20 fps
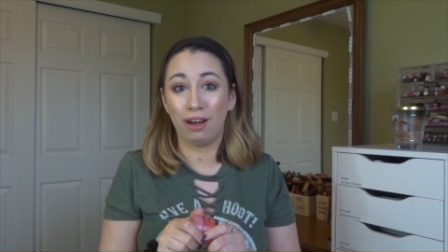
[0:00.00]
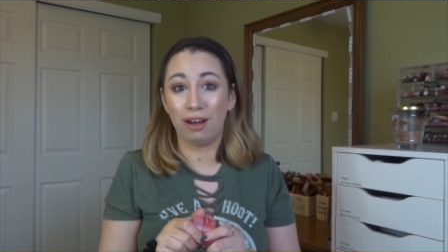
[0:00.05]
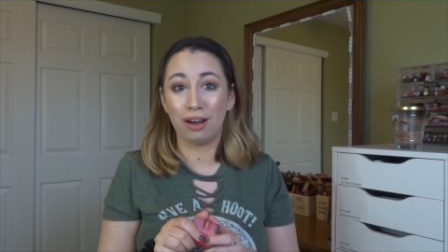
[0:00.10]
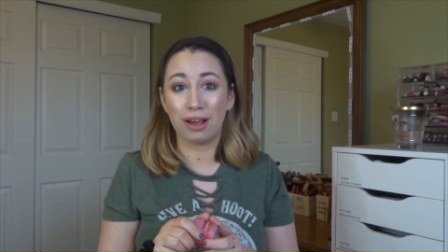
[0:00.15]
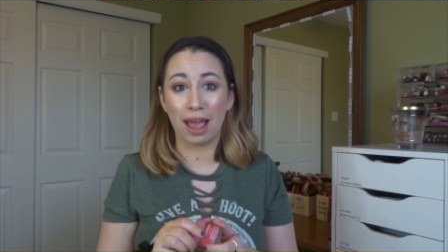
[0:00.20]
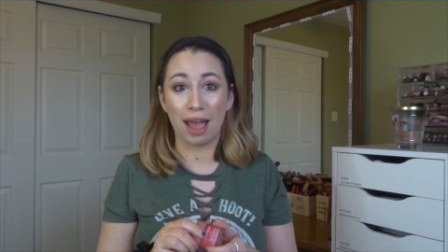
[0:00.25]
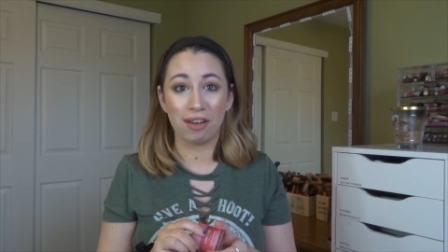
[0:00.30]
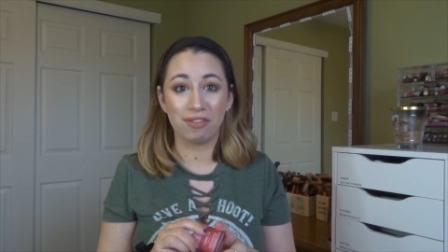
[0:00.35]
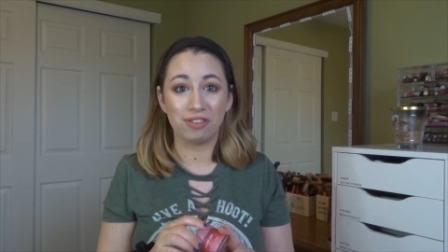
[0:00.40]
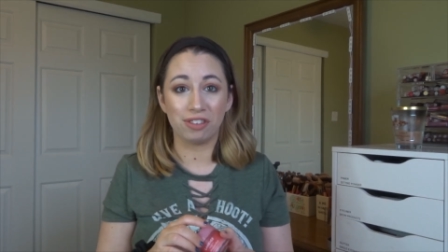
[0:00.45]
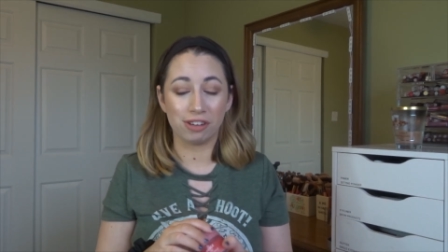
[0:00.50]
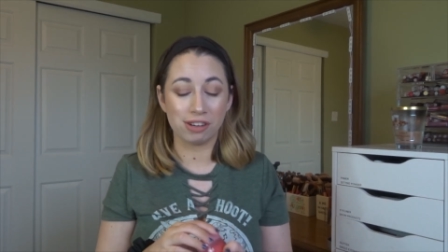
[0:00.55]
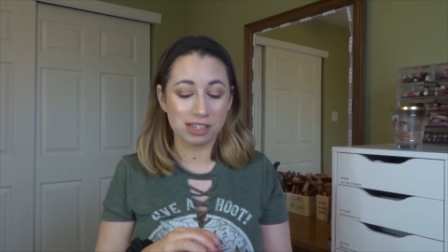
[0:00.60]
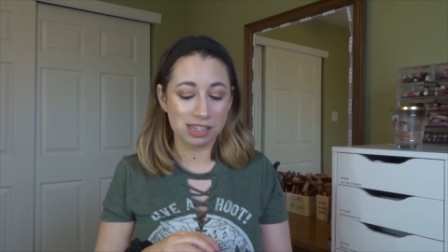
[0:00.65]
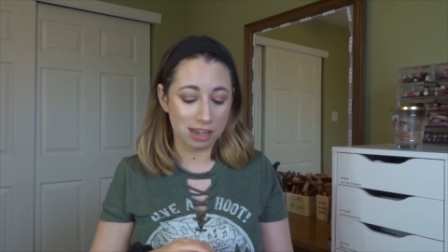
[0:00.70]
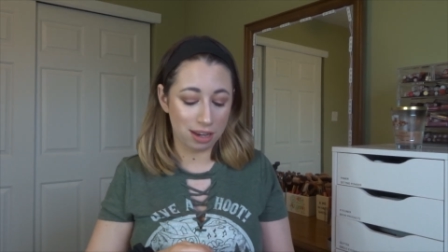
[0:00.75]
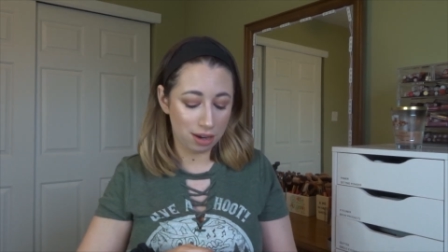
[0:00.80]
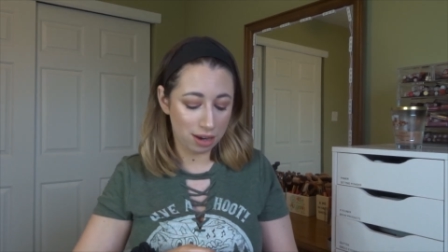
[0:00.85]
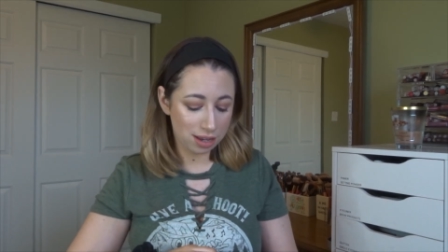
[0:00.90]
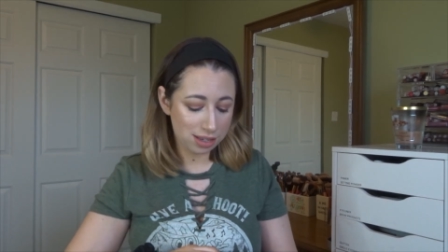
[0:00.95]
long after,
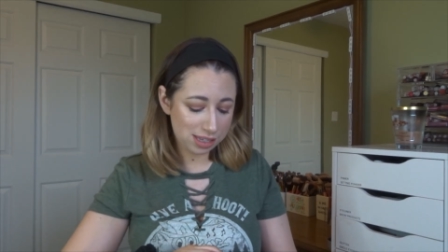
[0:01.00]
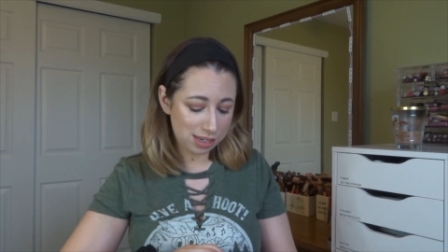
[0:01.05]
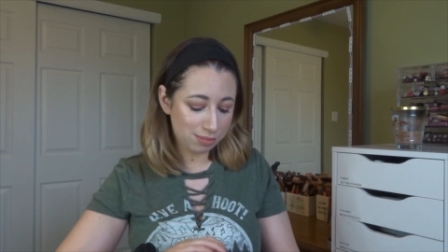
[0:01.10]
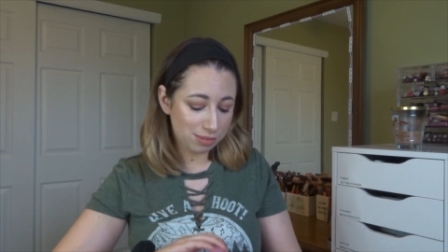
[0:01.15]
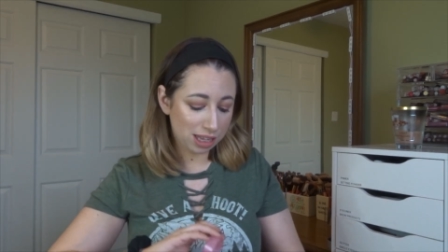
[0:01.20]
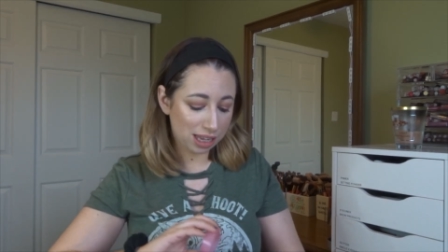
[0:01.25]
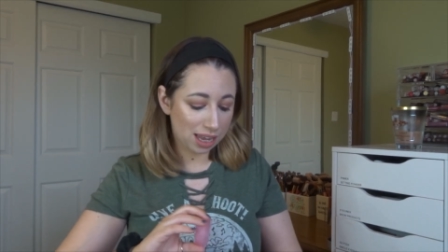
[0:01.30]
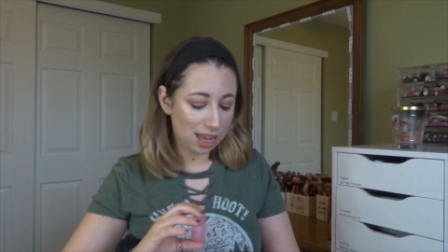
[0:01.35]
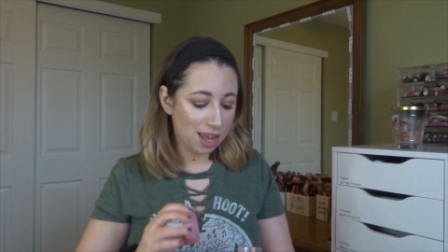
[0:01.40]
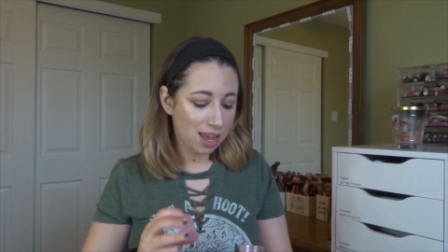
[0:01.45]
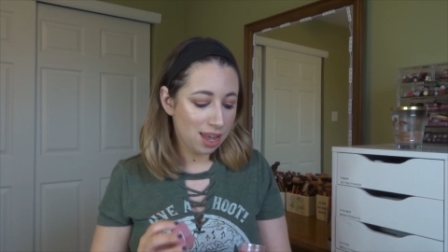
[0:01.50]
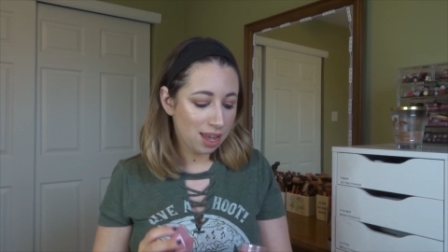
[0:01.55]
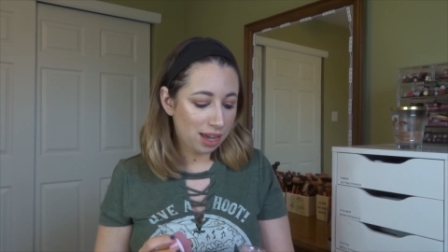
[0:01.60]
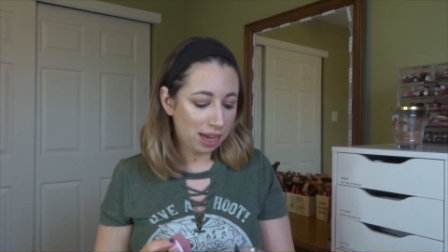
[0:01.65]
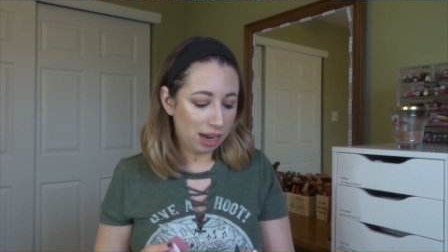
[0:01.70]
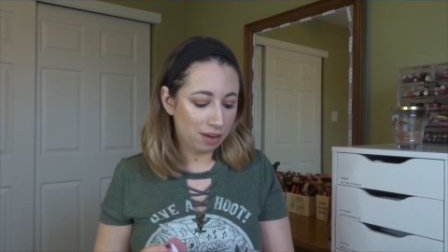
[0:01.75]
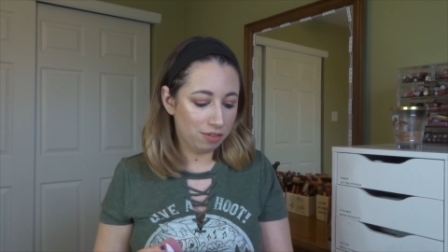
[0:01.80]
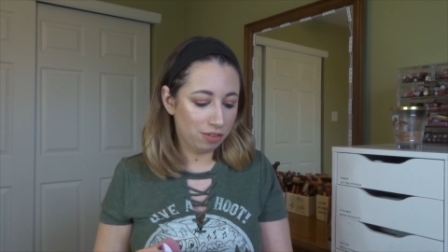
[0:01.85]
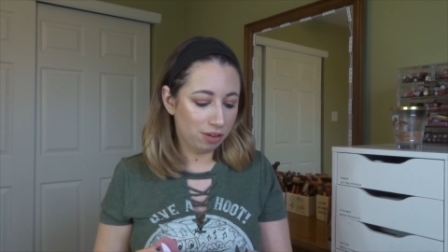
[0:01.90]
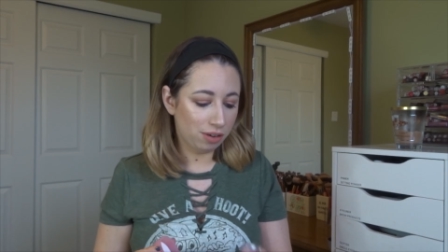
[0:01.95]
it seemed like
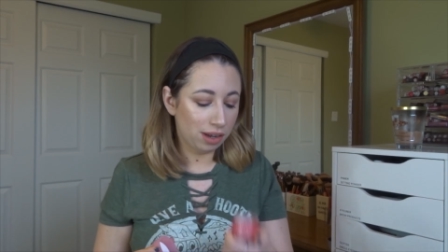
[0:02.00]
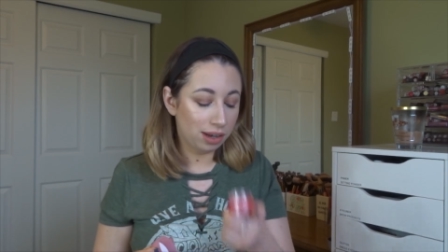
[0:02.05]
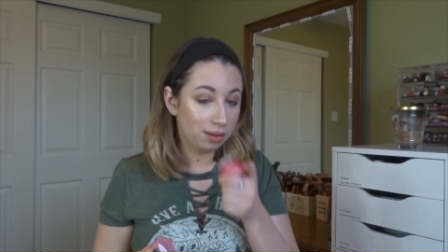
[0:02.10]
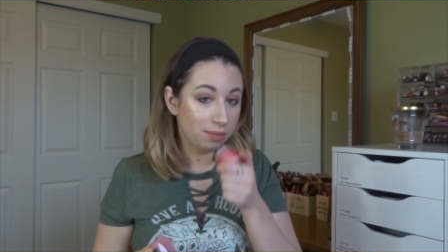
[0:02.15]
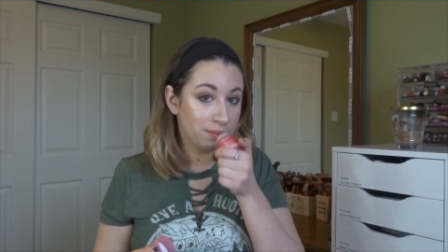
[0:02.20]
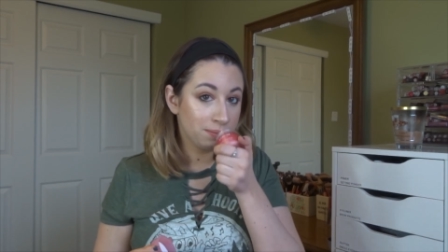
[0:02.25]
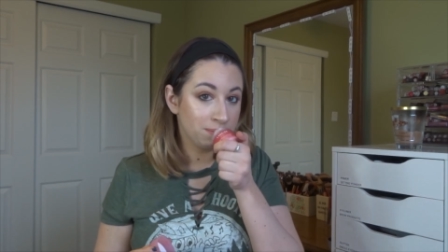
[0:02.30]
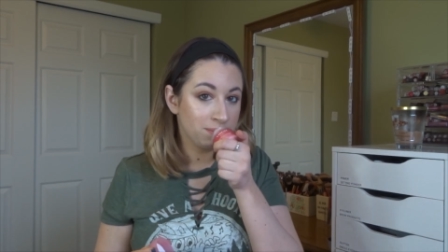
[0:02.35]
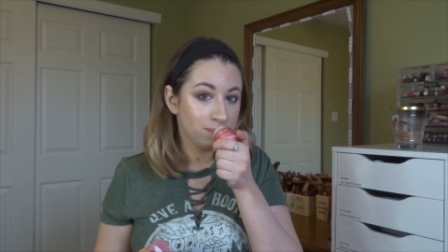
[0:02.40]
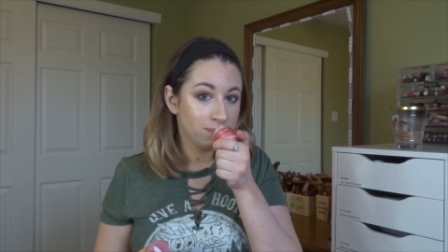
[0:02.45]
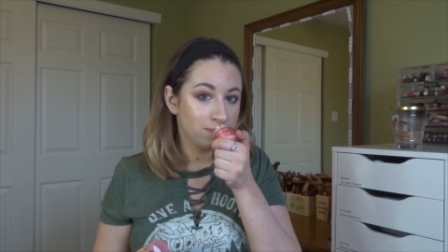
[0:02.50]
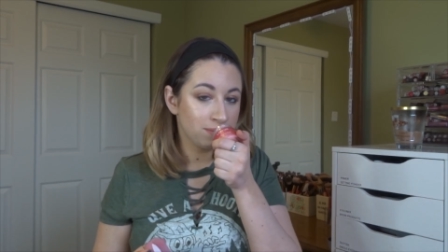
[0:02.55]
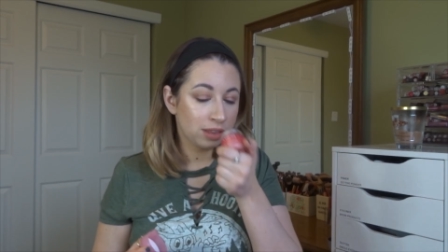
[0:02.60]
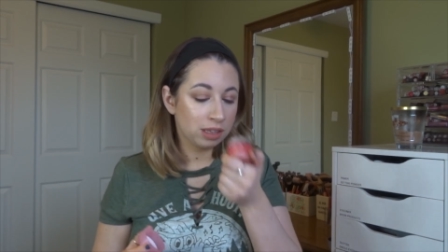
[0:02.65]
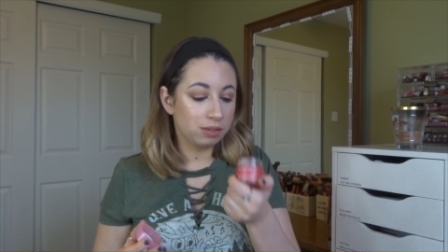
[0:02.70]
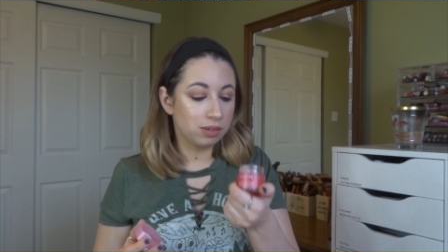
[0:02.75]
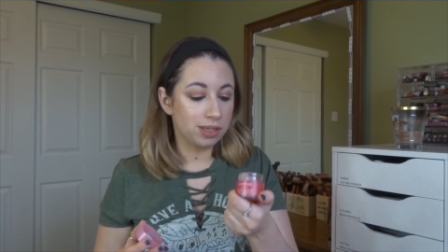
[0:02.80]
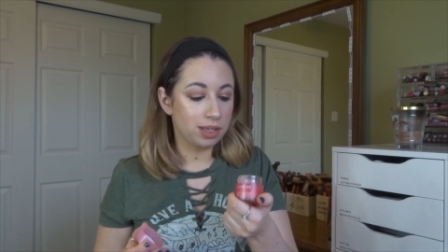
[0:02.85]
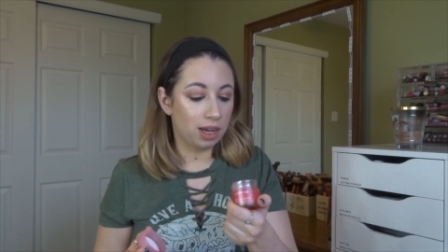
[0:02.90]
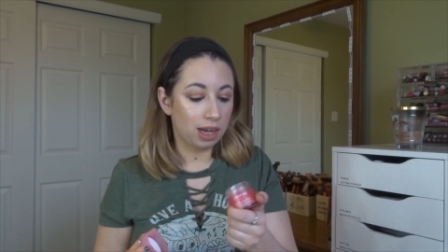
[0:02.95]
everyone
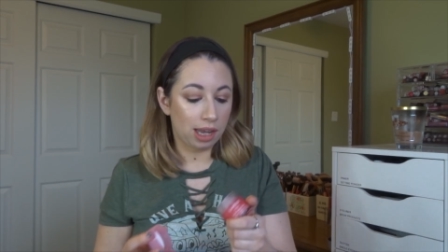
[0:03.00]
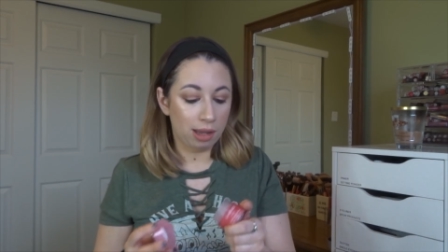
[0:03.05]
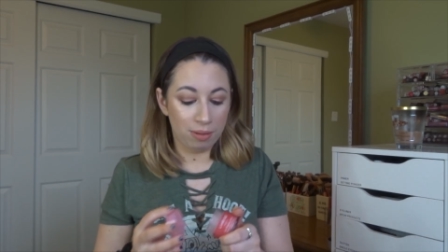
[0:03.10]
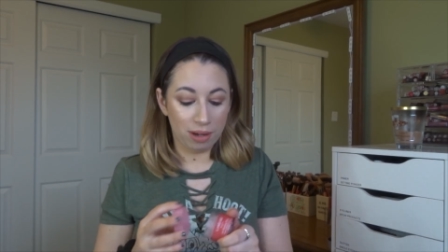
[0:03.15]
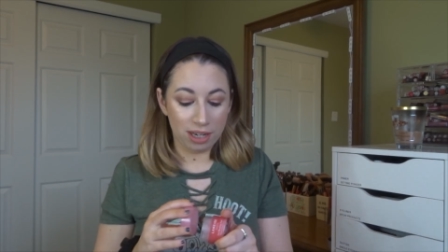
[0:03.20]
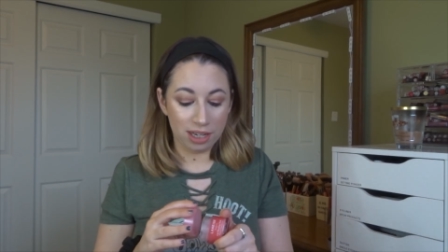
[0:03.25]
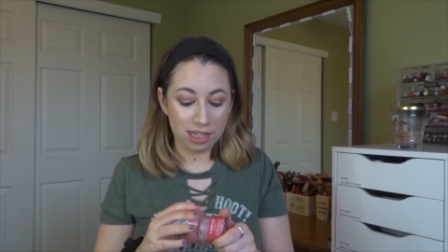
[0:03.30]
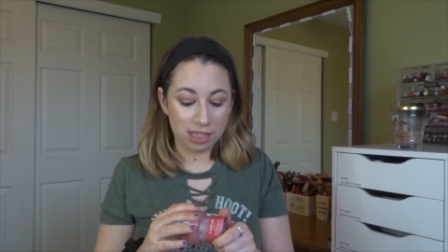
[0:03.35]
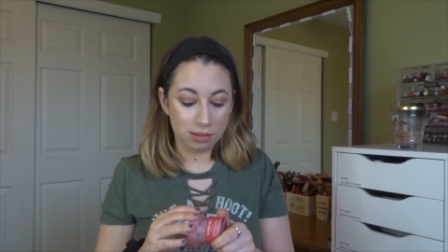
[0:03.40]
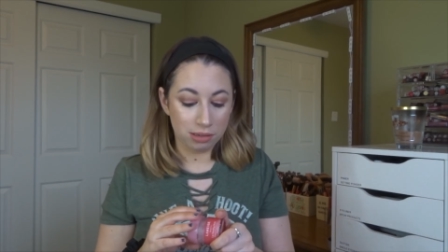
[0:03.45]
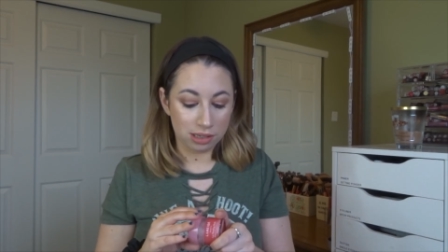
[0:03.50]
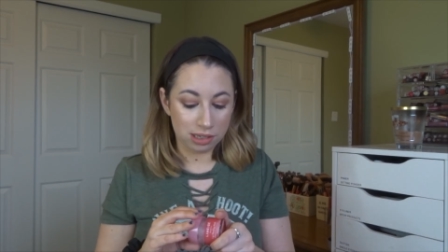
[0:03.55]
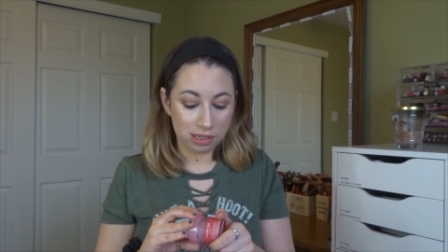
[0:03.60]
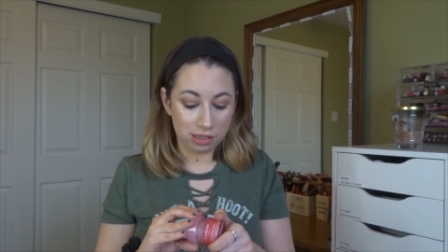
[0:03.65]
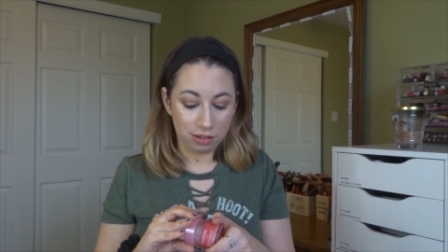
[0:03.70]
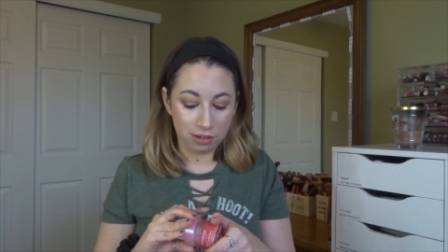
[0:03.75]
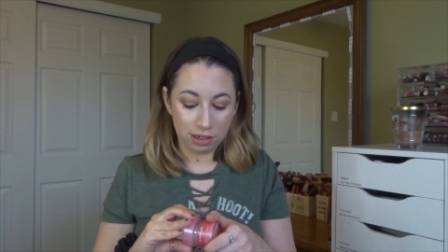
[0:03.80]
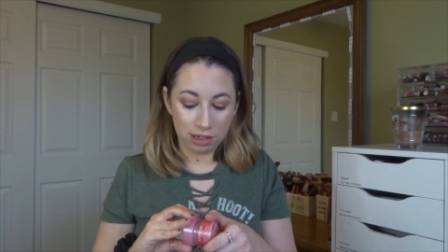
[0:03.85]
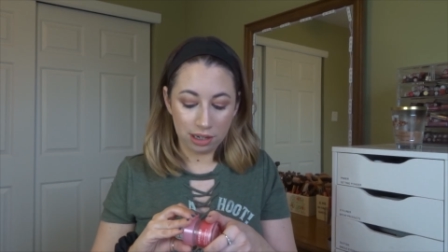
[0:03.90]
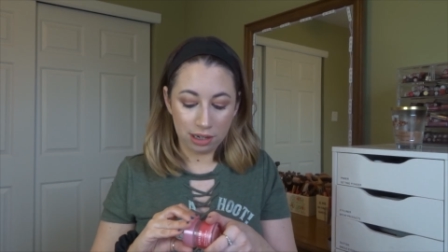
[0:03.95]
was talking about it. It smells
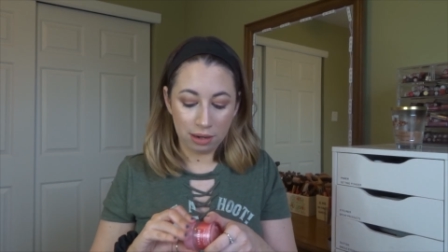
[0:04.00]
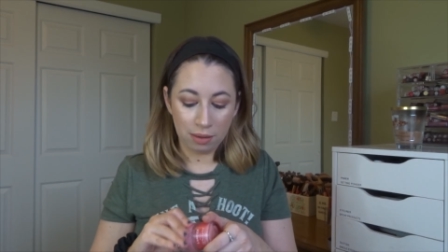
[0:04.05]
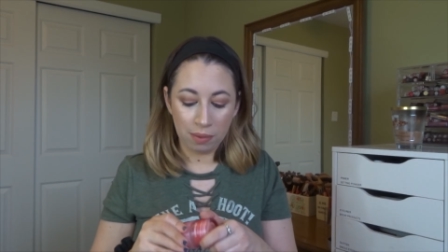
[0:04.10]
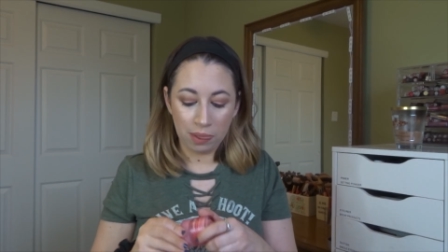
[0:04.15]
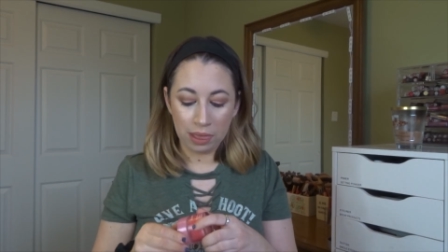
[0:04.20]
so good.